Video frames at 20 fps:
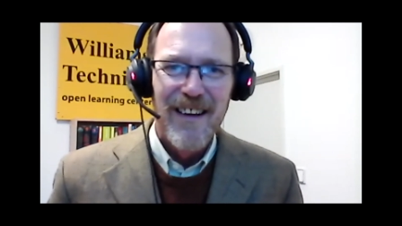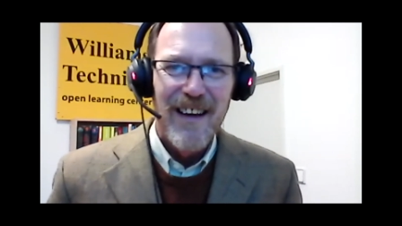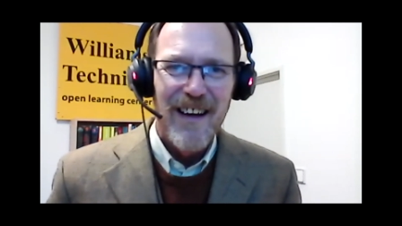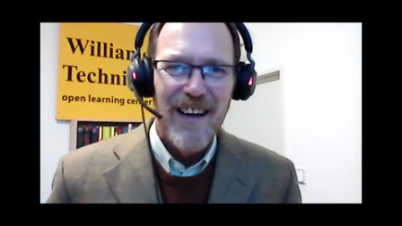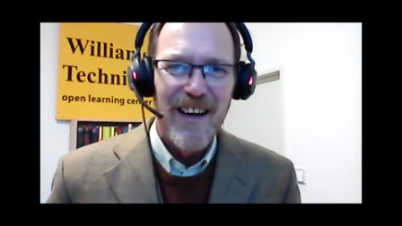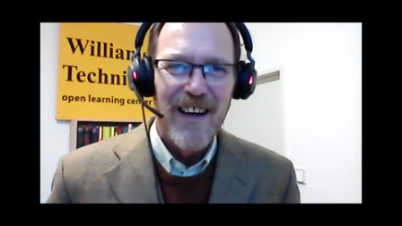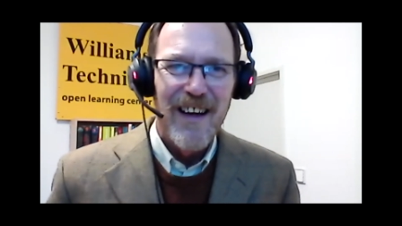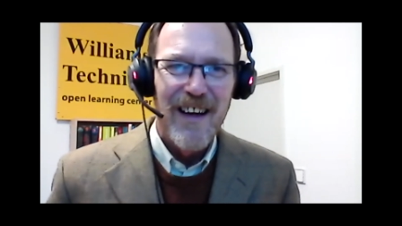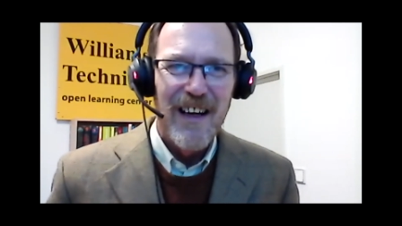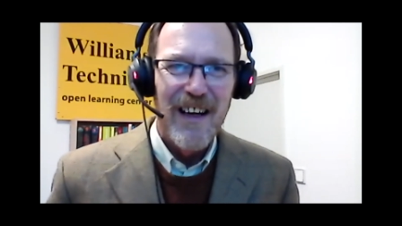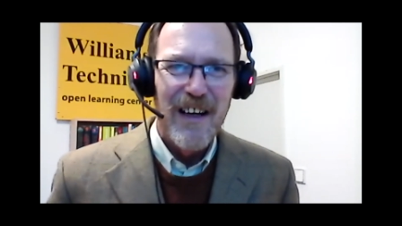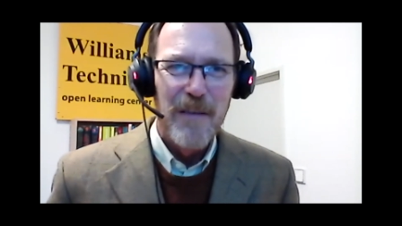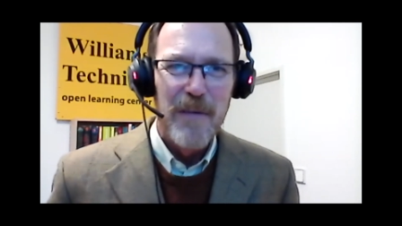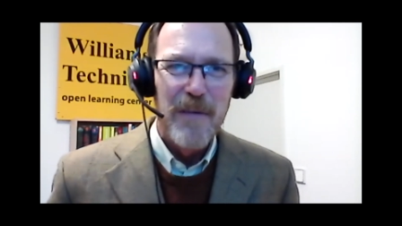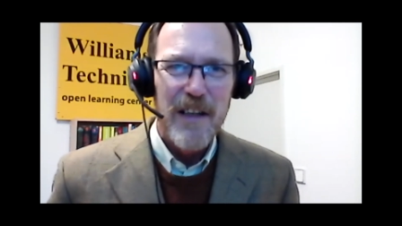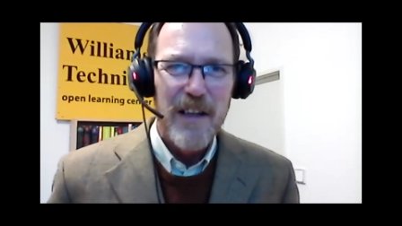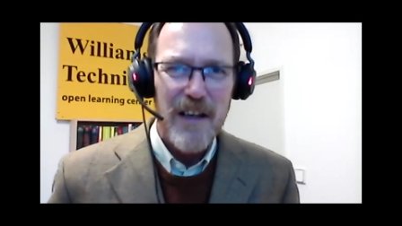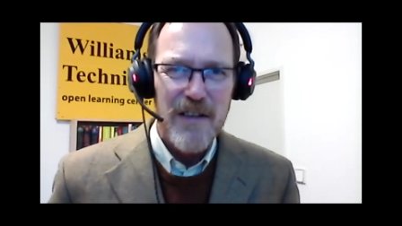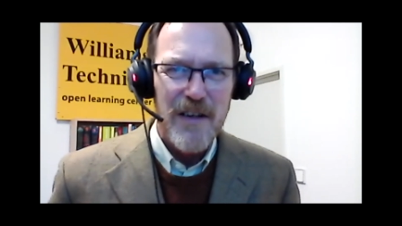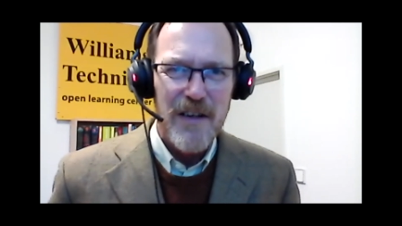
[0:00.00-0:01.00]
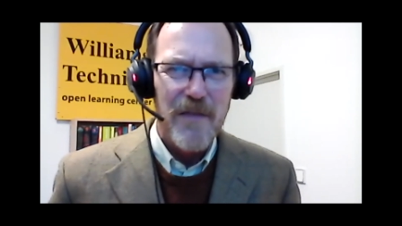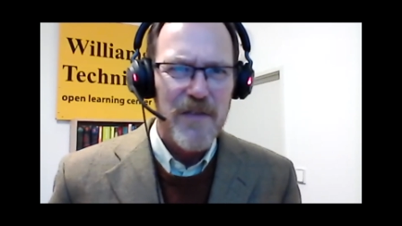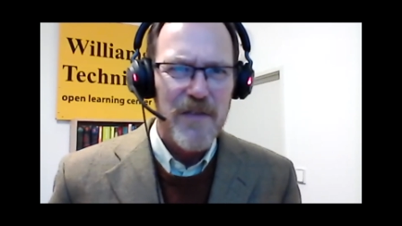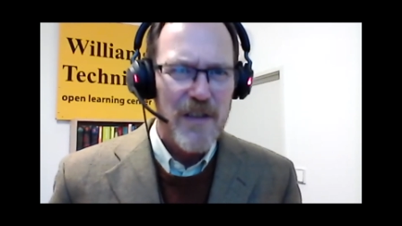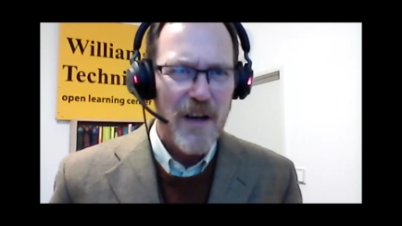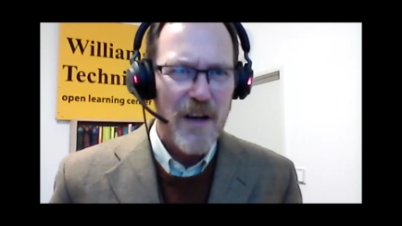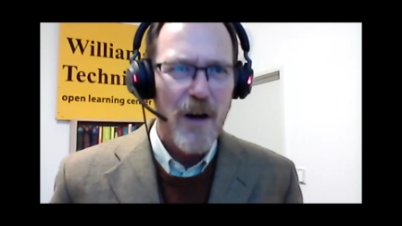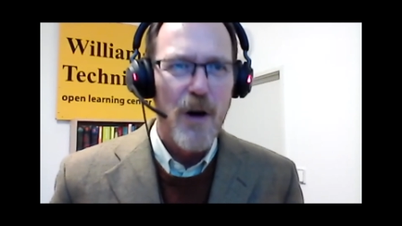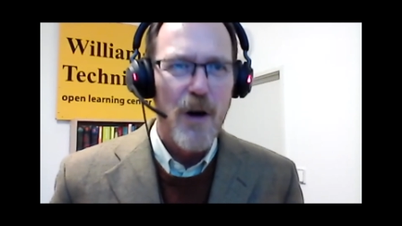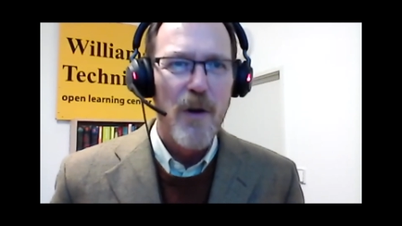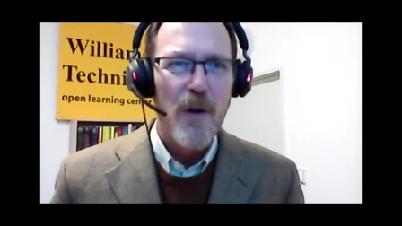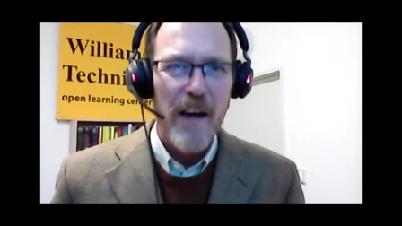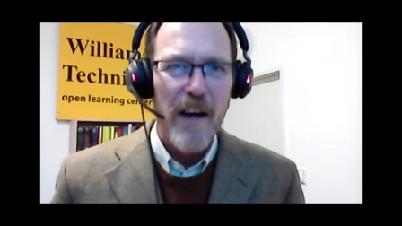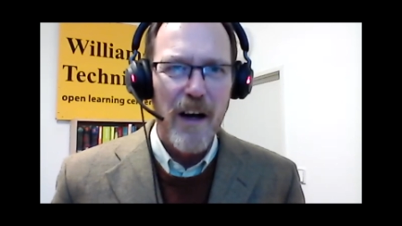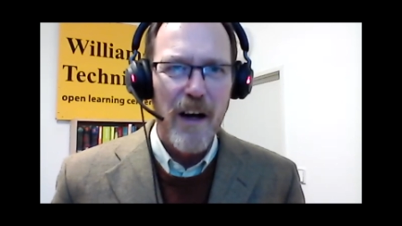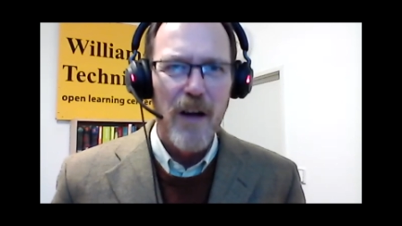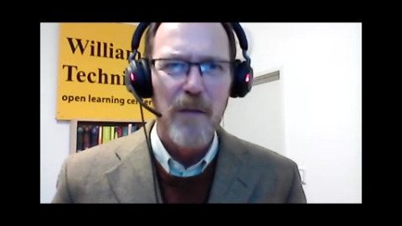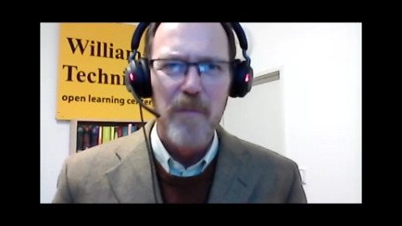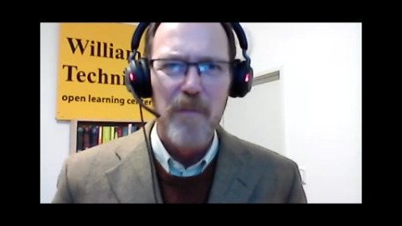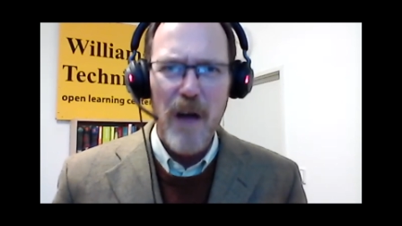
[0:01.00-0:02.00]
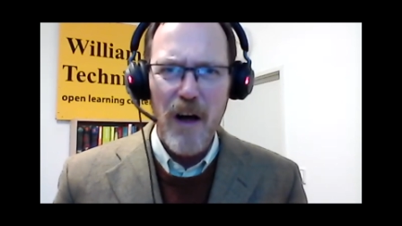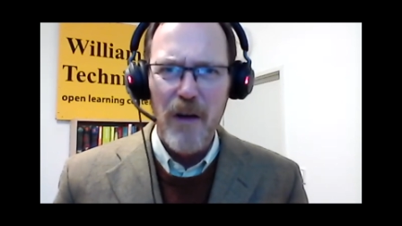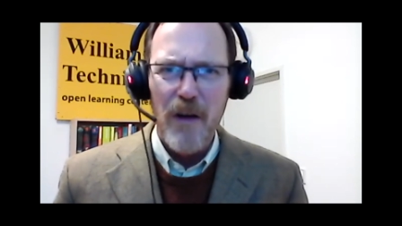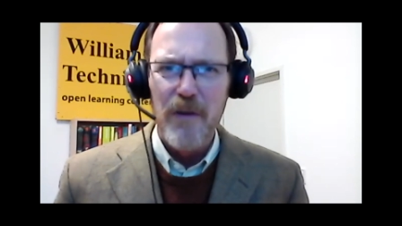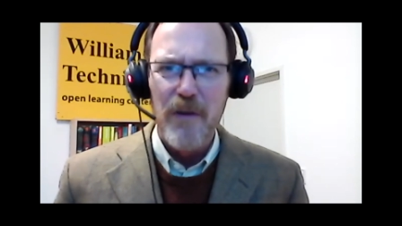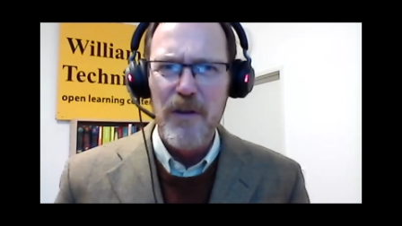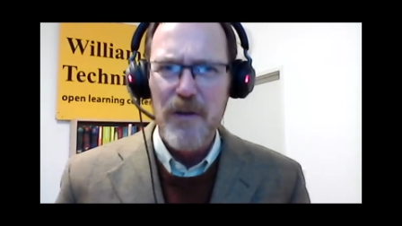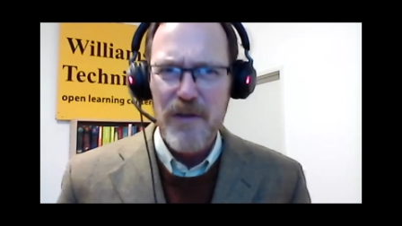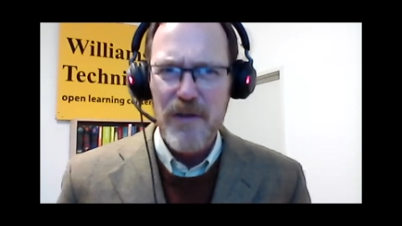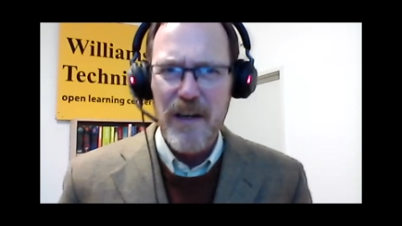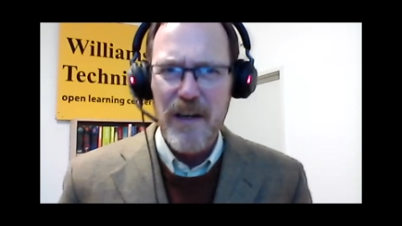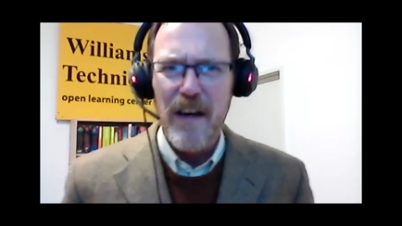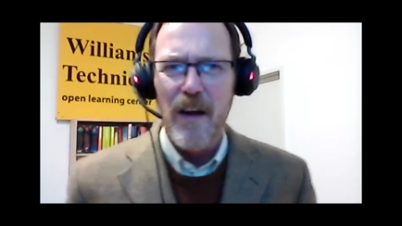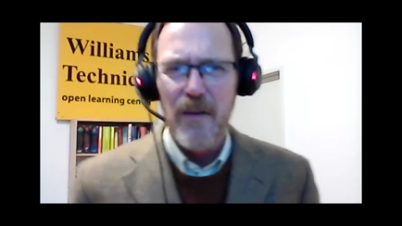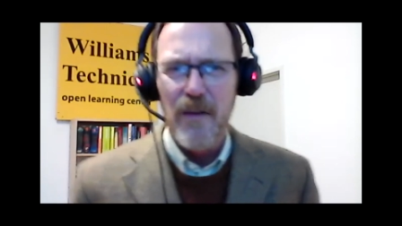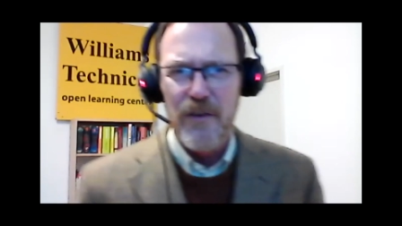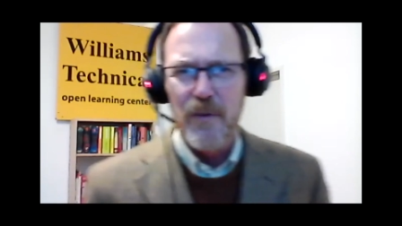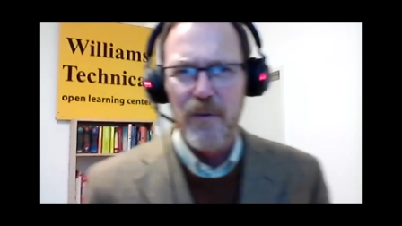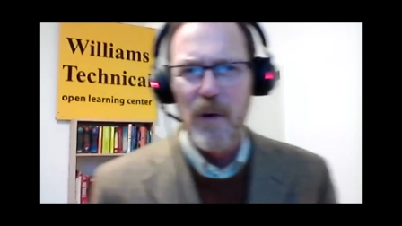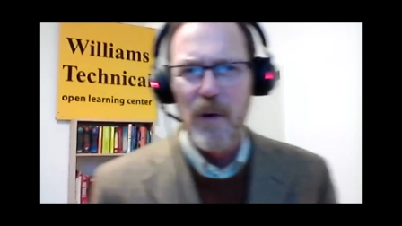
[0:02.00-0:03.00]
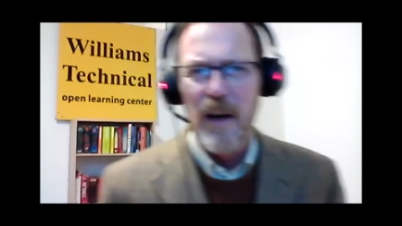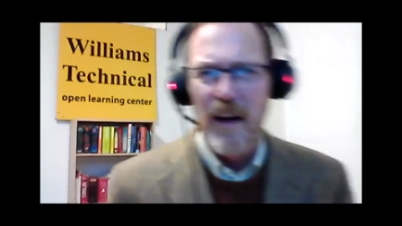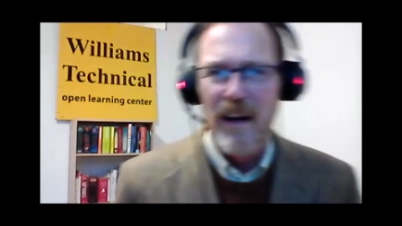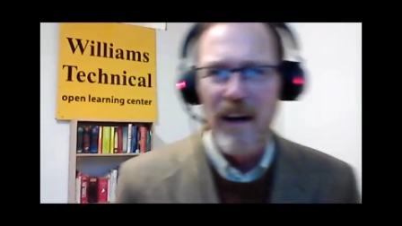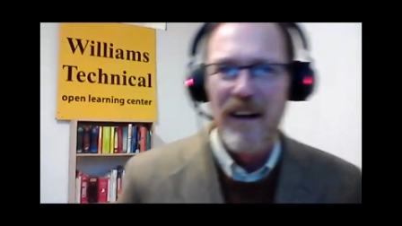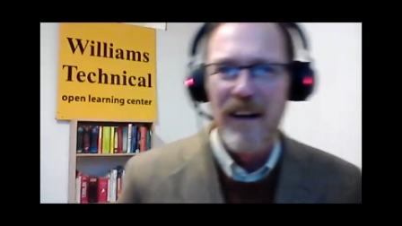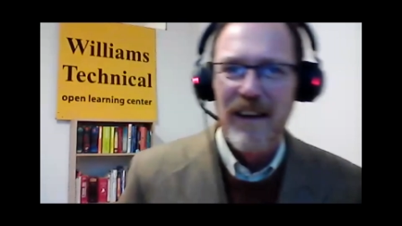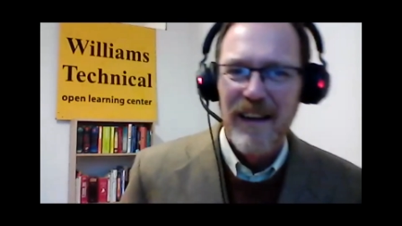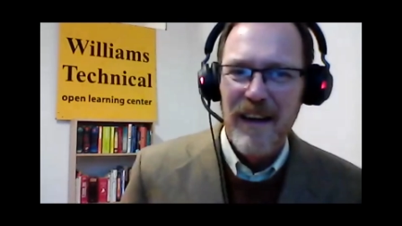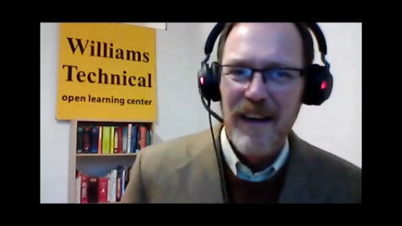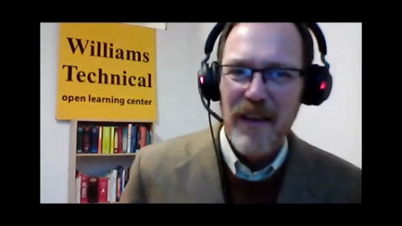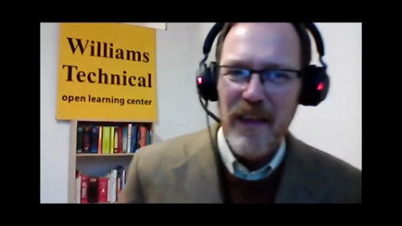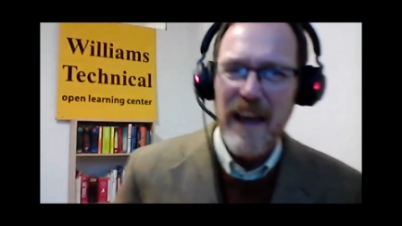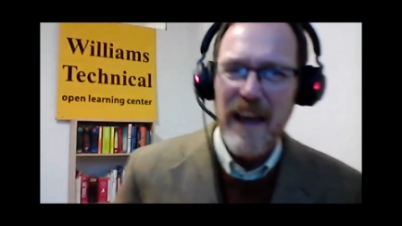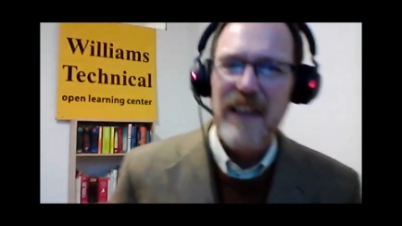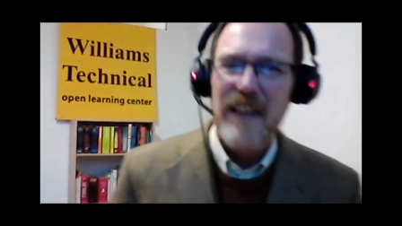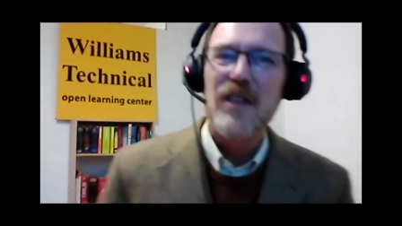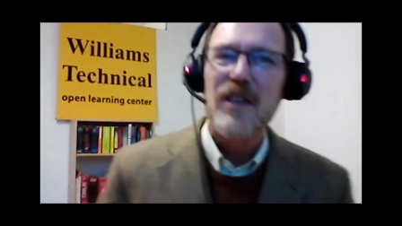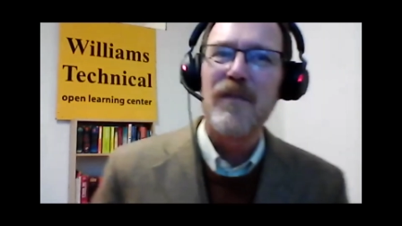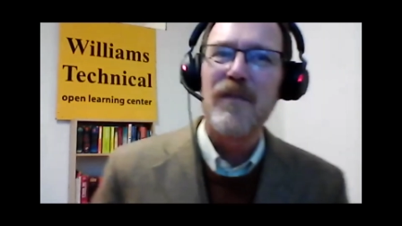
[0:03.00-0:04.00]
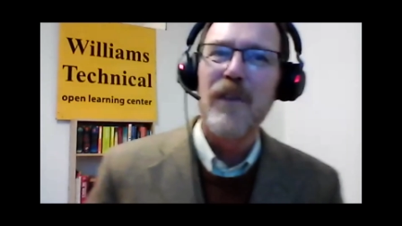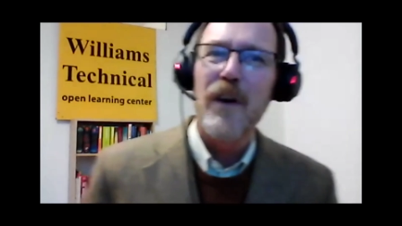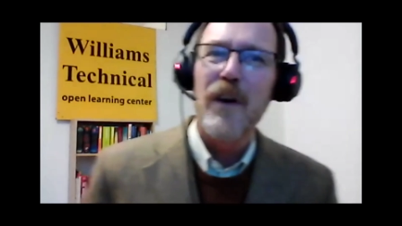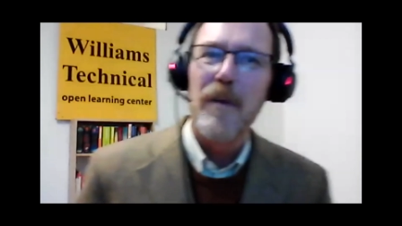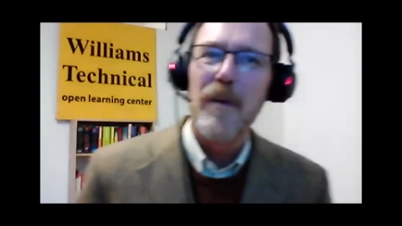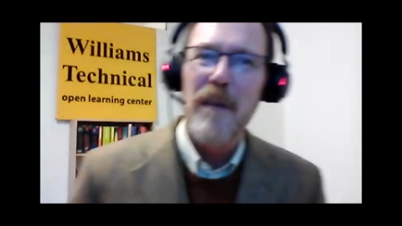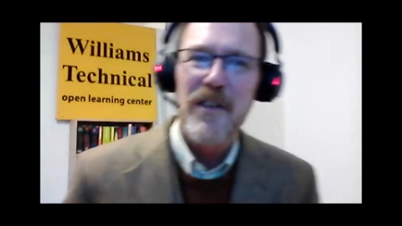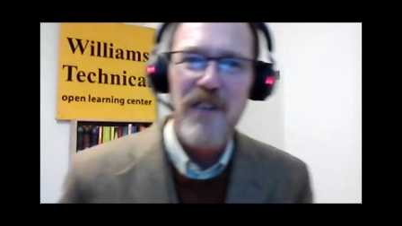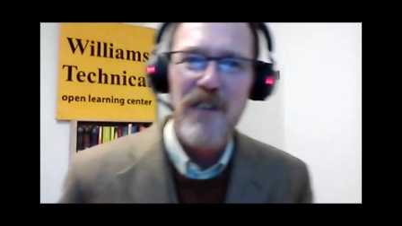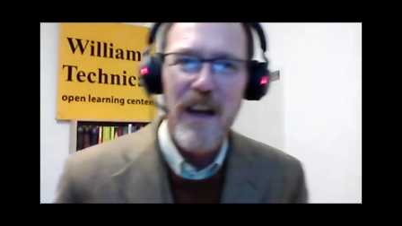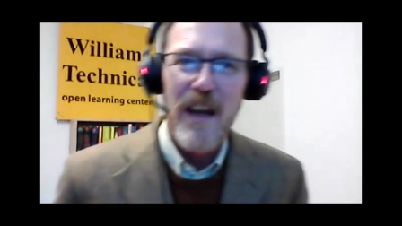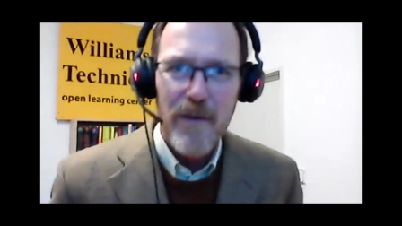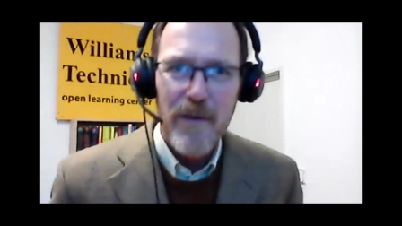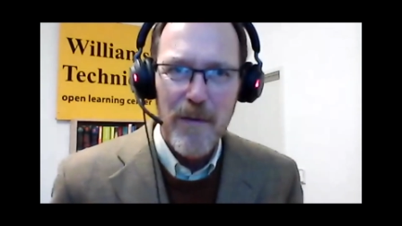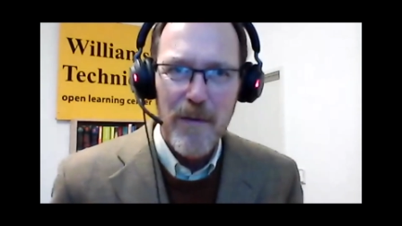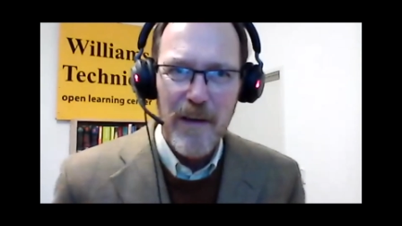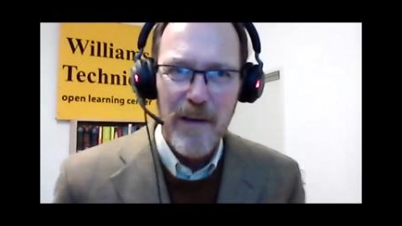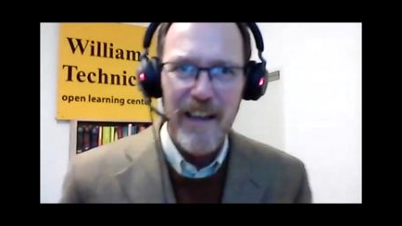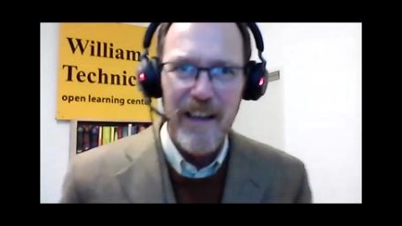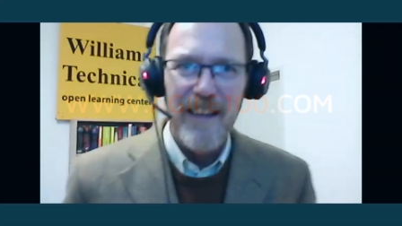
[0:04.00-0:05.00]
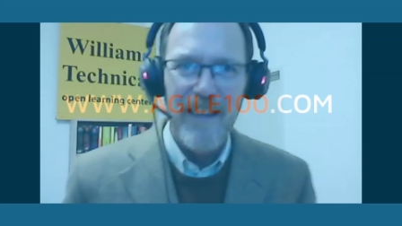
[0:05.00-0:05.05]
Because if so, then I'll use it elsewhere. Thank you very much, everybody.